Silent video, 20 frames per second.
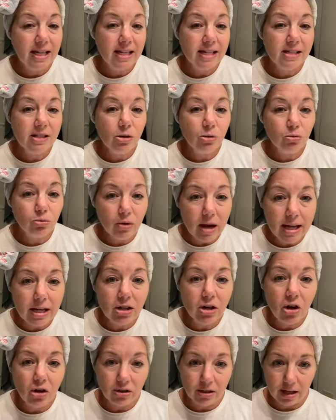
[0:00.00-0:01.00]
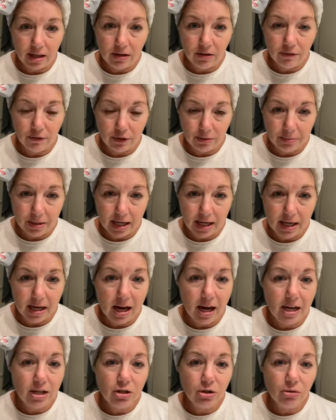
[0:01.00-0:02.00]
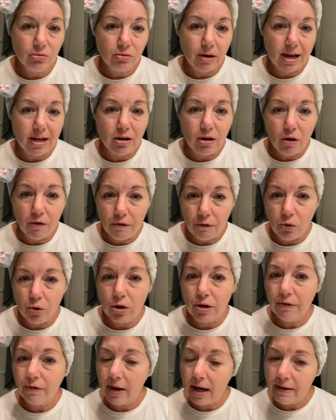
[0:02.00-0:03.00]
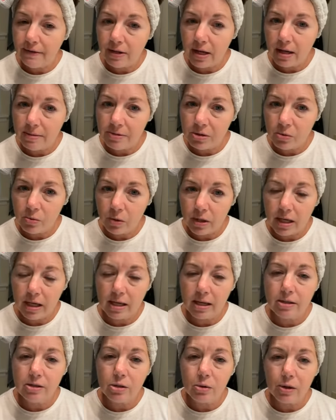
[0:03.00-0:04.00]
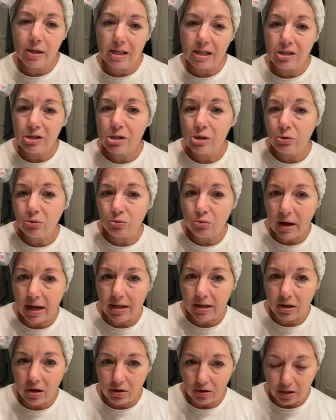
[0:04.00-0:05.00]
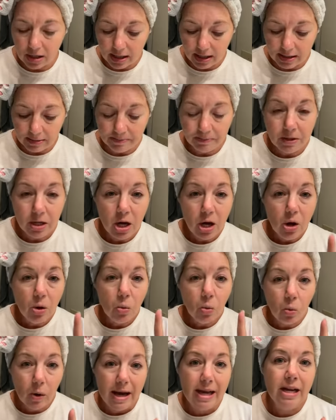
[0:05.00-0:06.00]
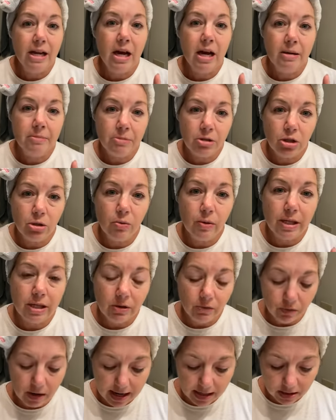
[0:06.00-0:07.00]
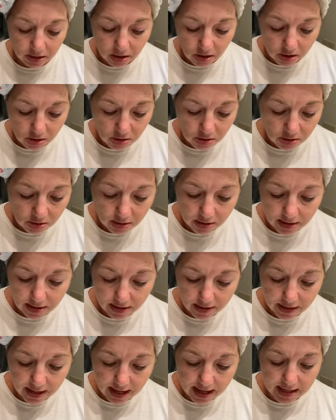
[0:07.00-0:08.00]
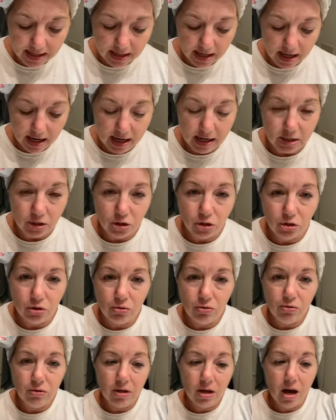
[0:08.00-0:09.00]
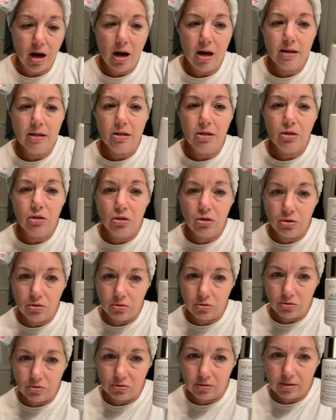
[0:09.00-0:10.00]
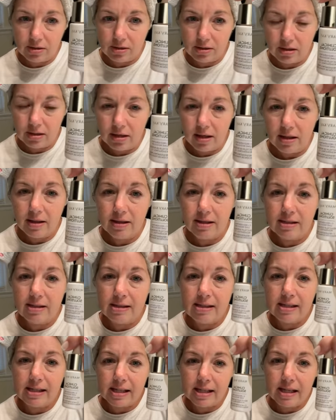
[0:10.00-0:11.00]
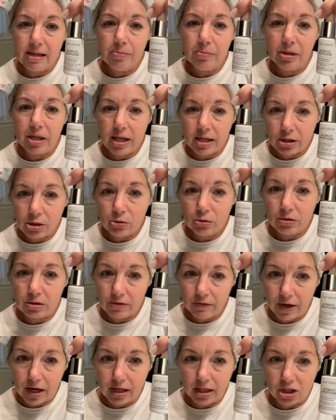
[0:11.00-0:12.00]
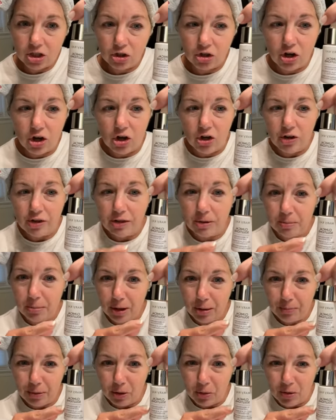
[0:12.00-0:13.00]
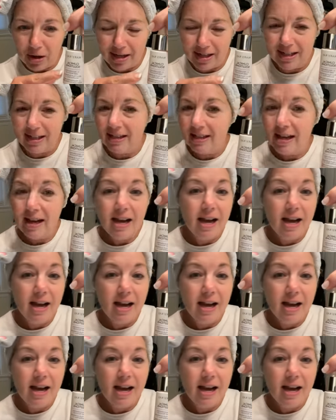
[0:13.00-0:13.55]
it is a retinol night for me. I do retinol 4 to 5 times a week, so it is a retinol night. When I'm doing retinol, then I do not use the C plus resveratrol, the purple one.